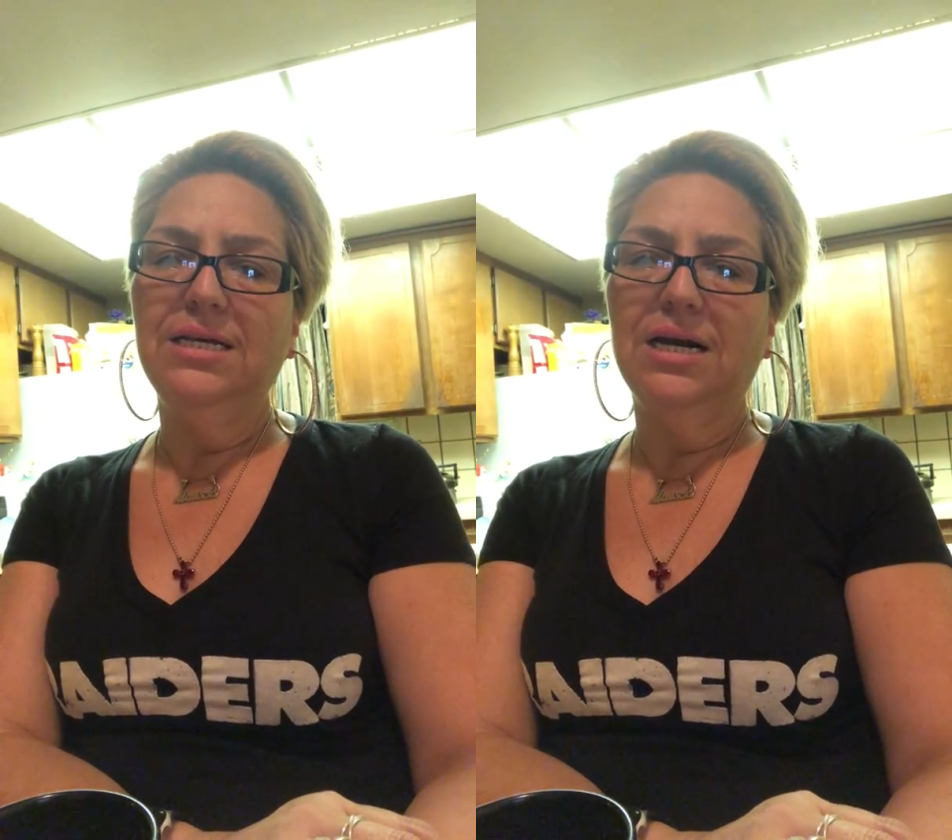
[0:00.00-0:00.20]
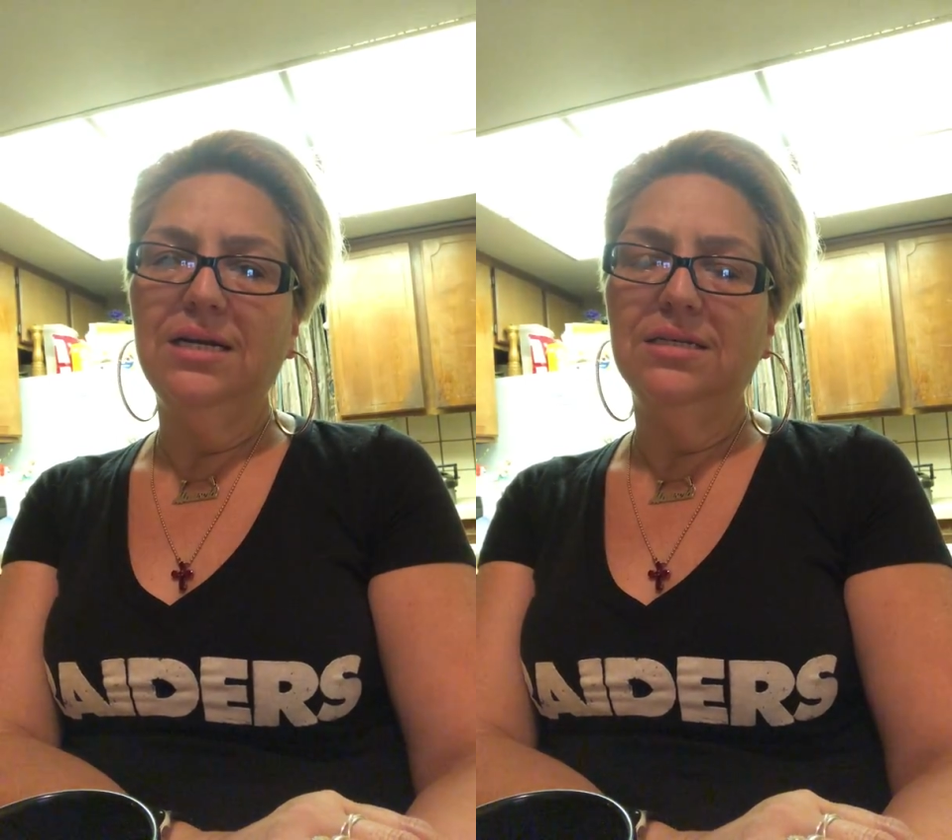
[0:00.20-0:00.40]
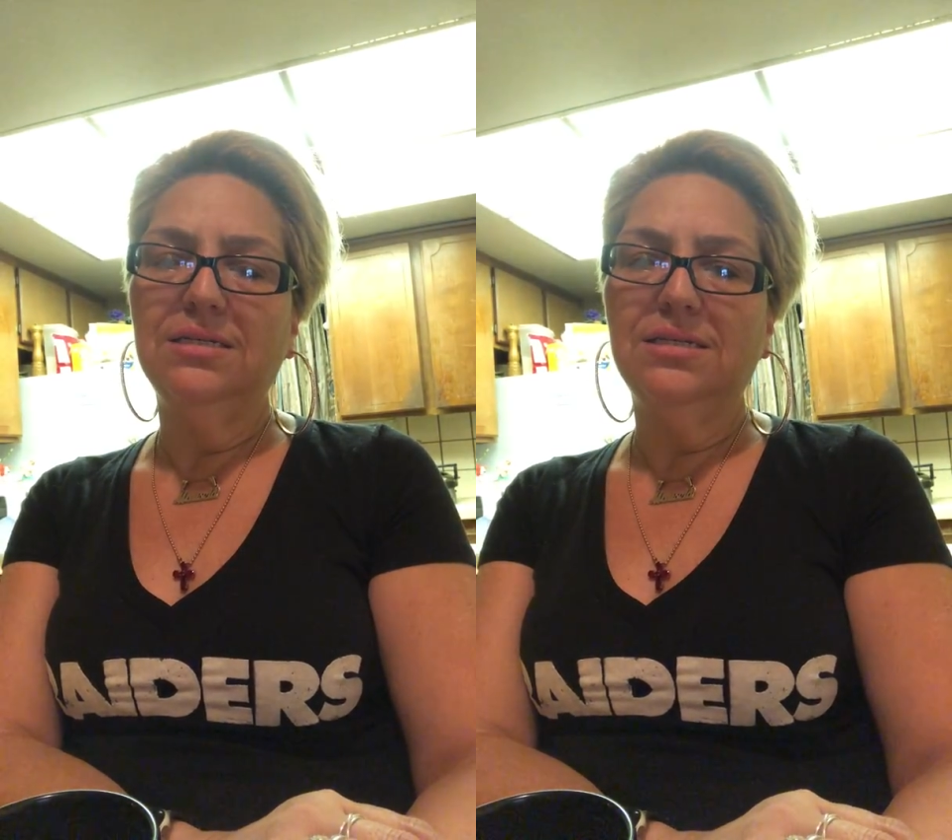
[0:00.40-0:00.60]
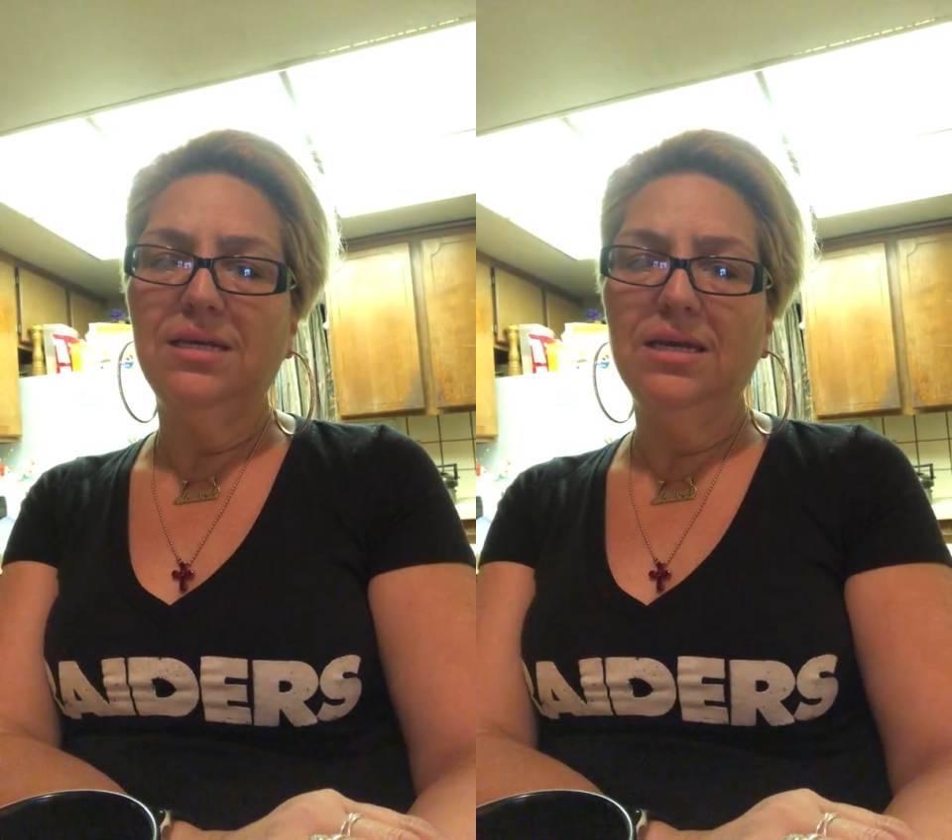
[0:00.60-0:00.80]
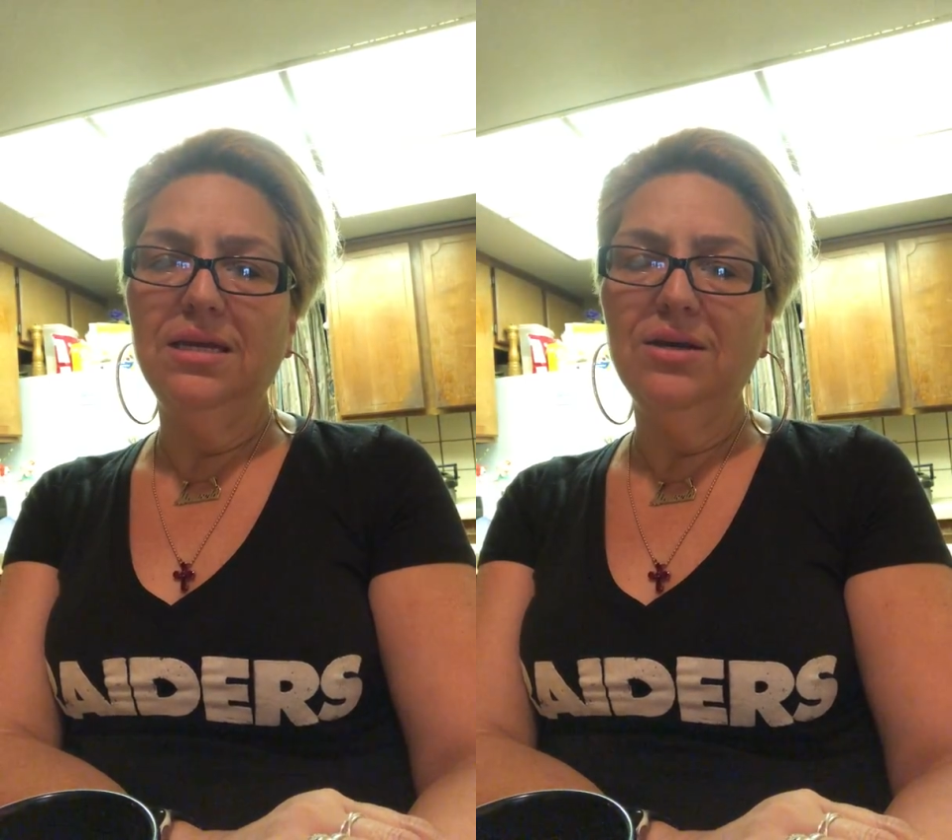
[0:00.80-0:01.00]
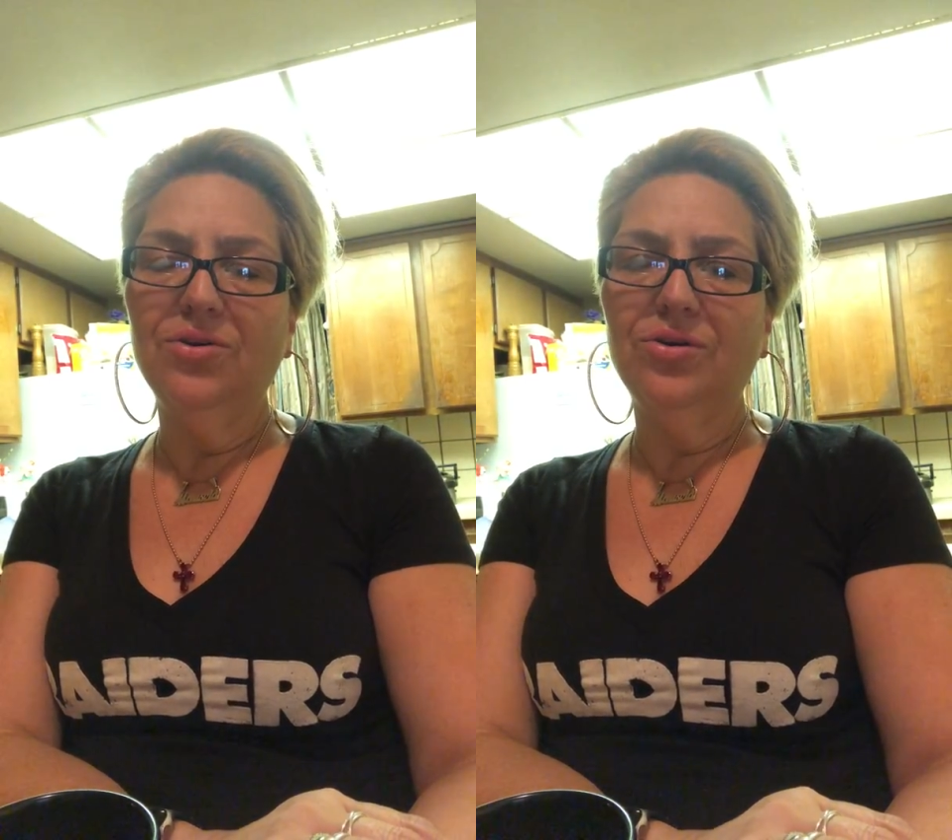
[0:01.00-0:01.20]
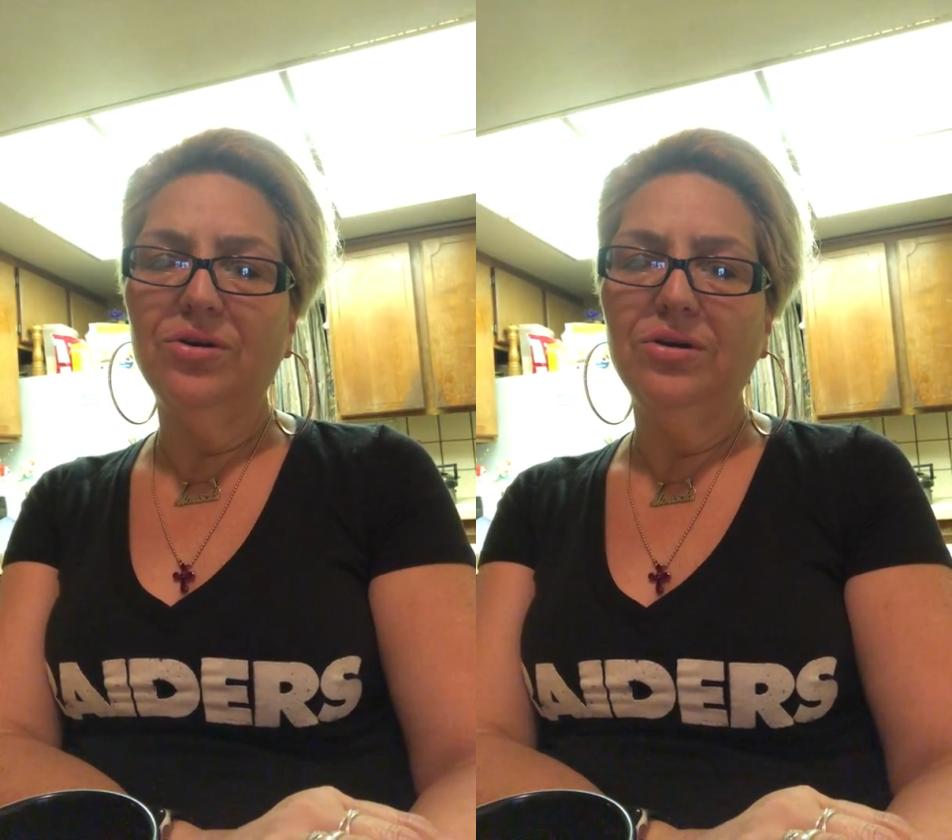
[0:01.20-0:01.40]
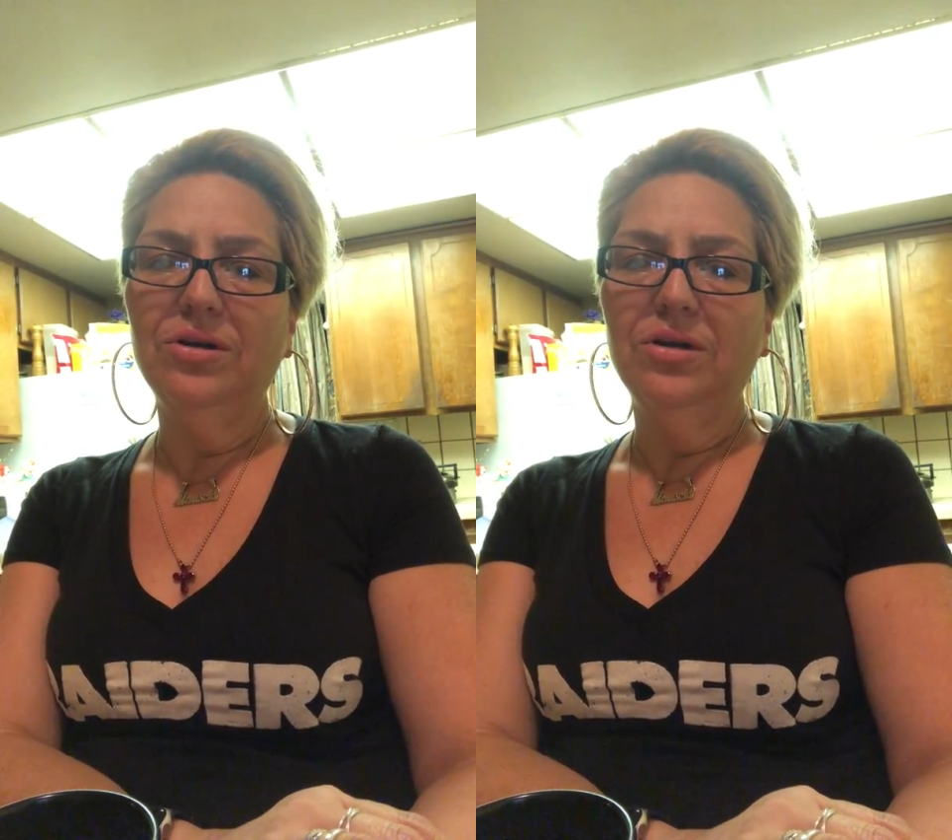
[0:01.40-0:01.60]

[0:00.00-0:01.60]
kind of skinnier,